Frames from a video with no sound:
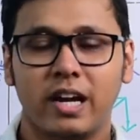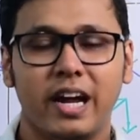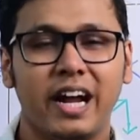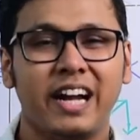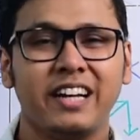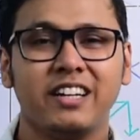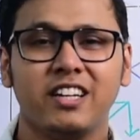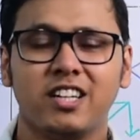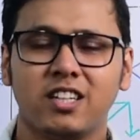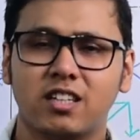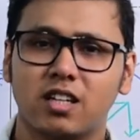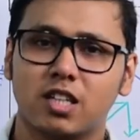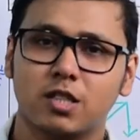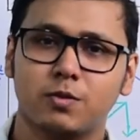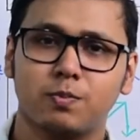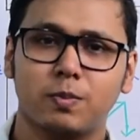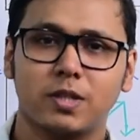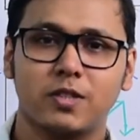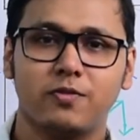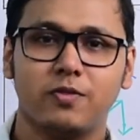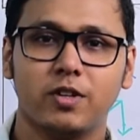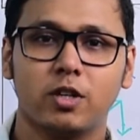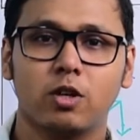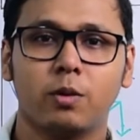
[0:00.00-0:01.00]
and
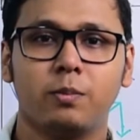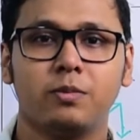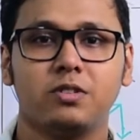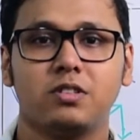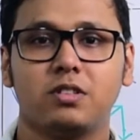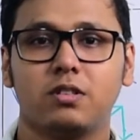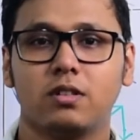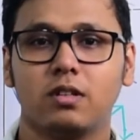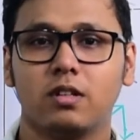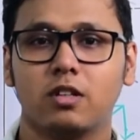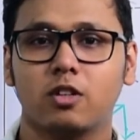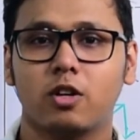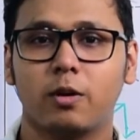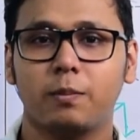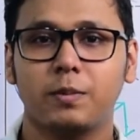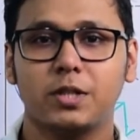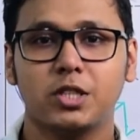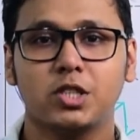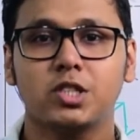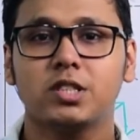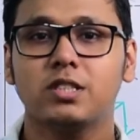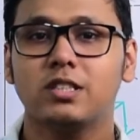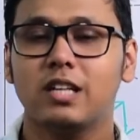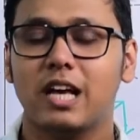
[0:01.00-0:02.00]
interspecific com uh,
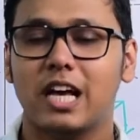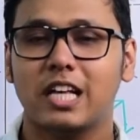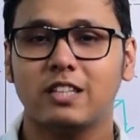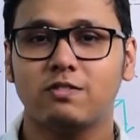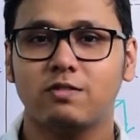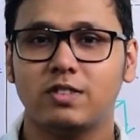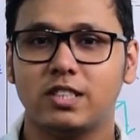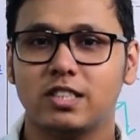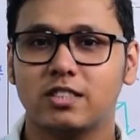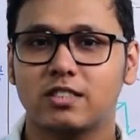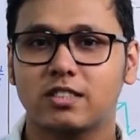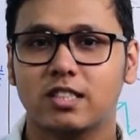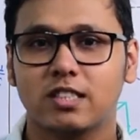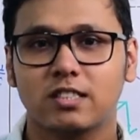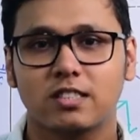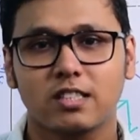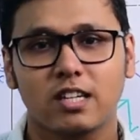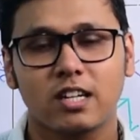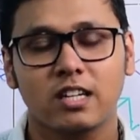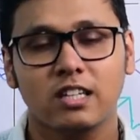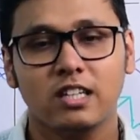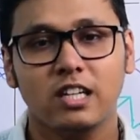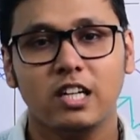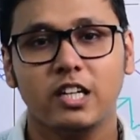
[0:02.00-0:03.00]
competition, as we discussed
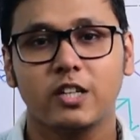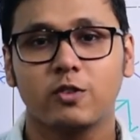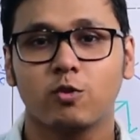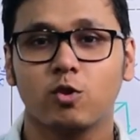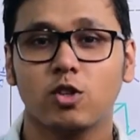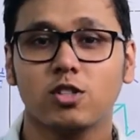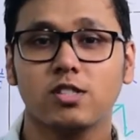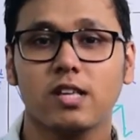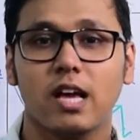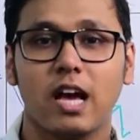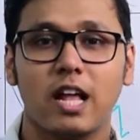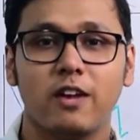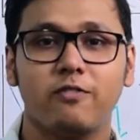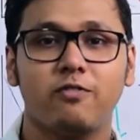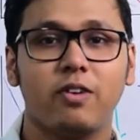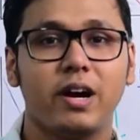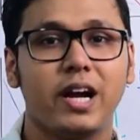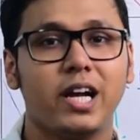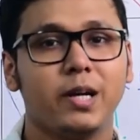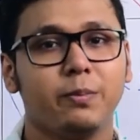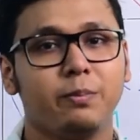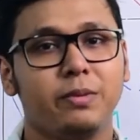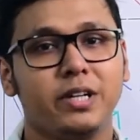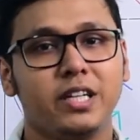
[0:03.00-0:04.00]
earlier, it was alpha
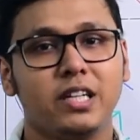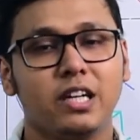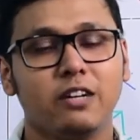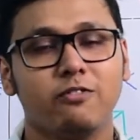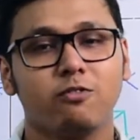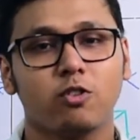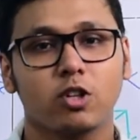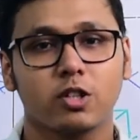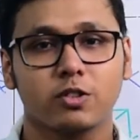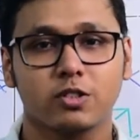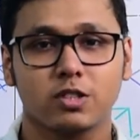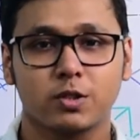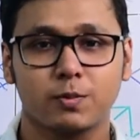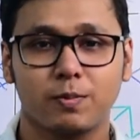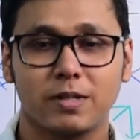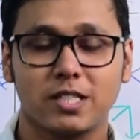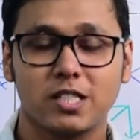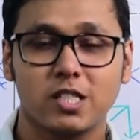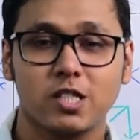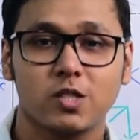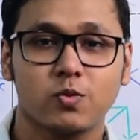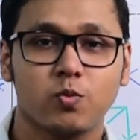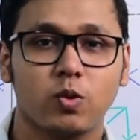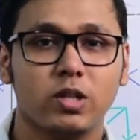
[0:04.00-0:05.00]
and beta for
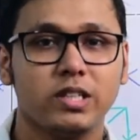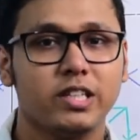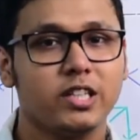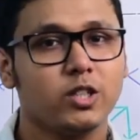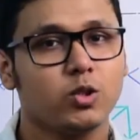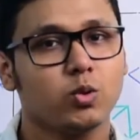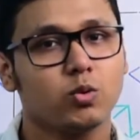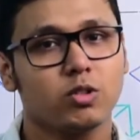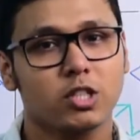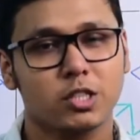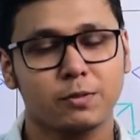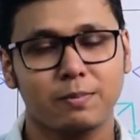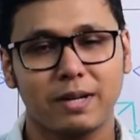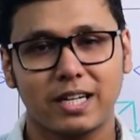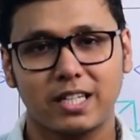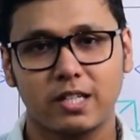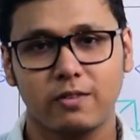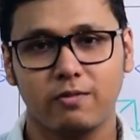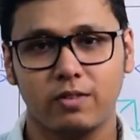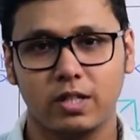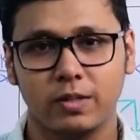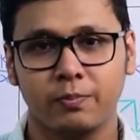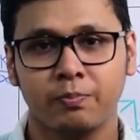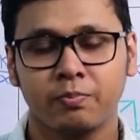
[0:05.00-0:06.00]
species one and two
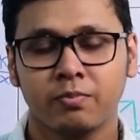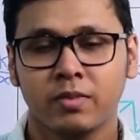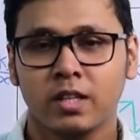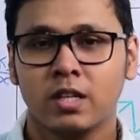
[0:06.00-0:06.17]
respectively.